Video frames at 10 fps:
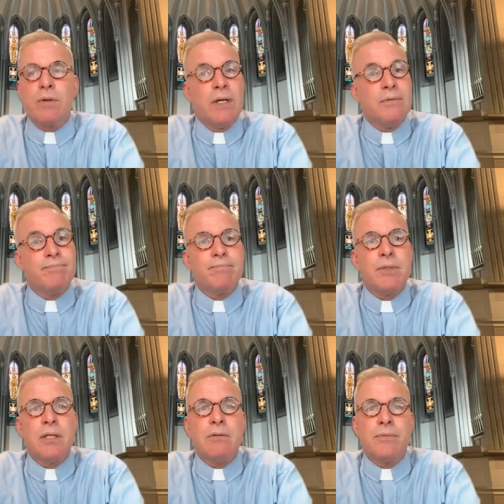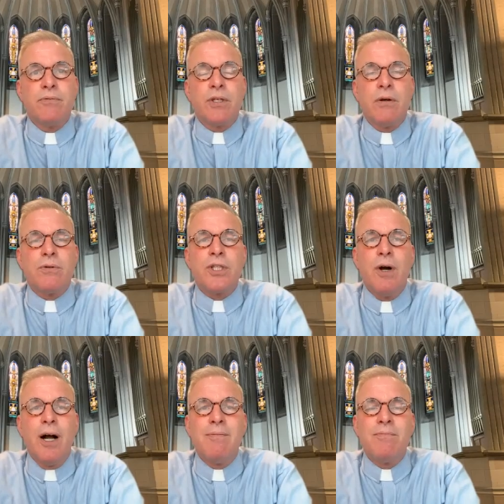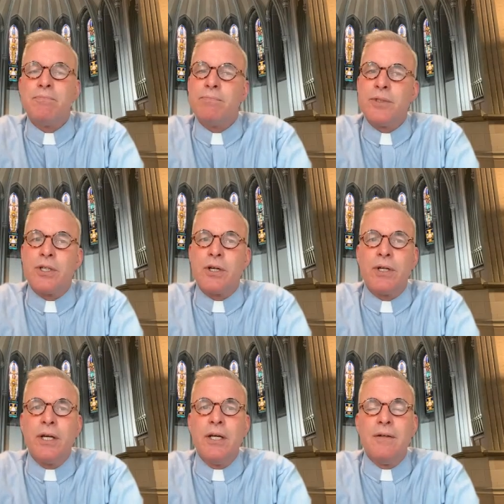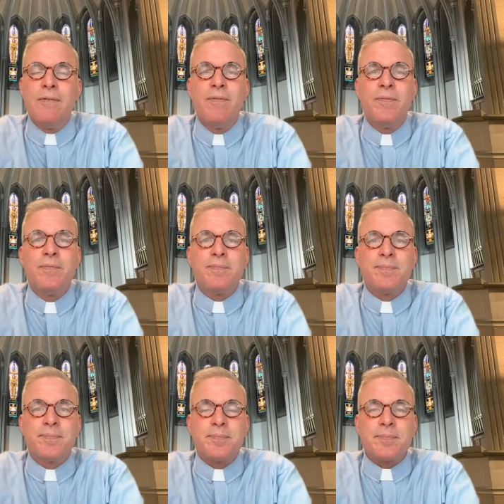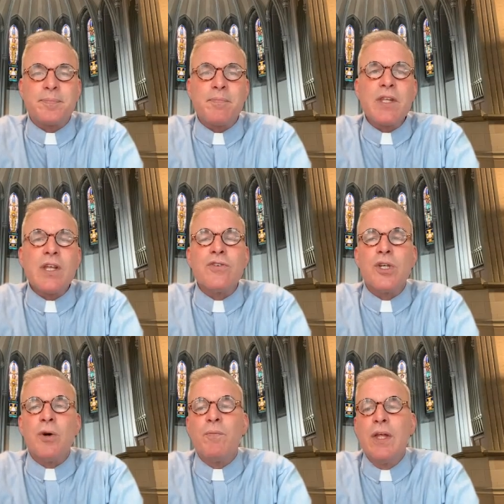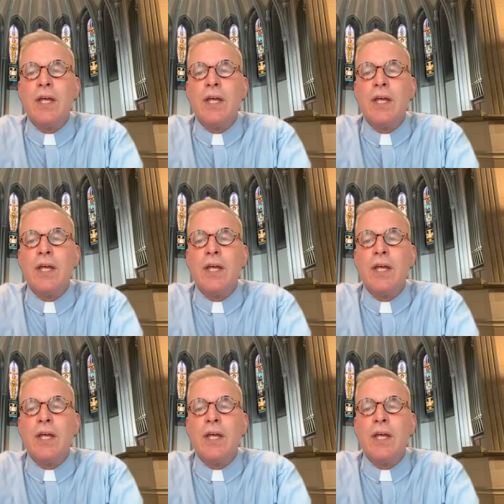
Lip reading: well, if you don't show up, you're going to hell. So